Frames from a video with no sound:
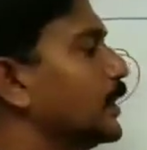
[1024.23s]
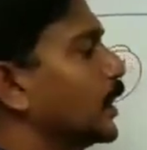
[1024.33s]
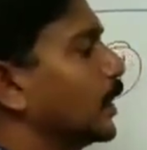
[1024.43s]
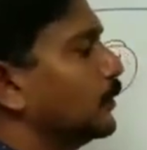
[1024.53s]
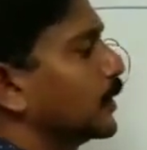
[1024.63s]

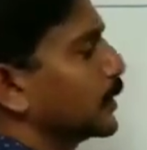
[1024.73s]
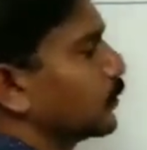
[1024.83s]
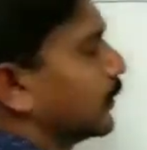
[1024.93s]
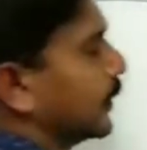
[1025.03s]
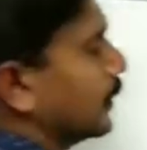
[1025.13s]
line. How
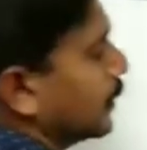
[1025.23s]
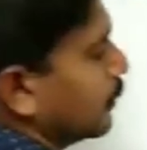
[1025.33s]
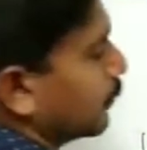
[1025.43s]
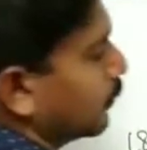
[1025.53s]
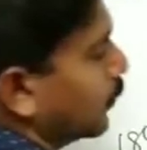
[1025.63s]
do you get y?
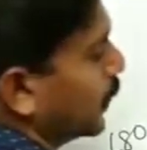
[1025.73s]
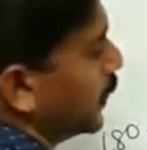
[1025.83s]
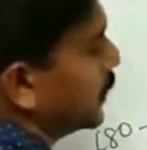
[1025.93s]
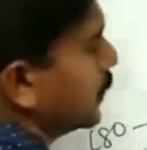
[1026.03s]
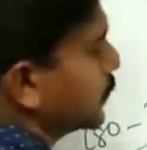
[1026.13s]

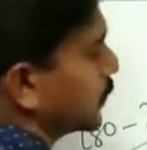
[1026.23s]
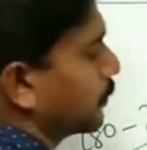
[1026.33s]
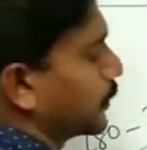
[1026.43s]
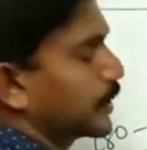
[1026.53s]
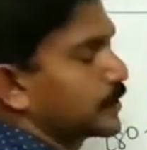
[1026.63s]
From 180
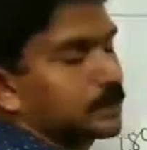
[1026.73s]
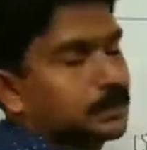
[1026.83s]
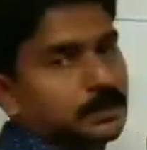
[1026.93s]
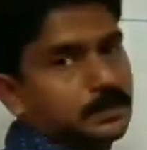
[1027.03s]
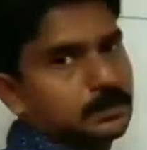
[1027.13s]
you
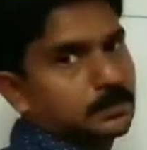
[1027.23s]
subtract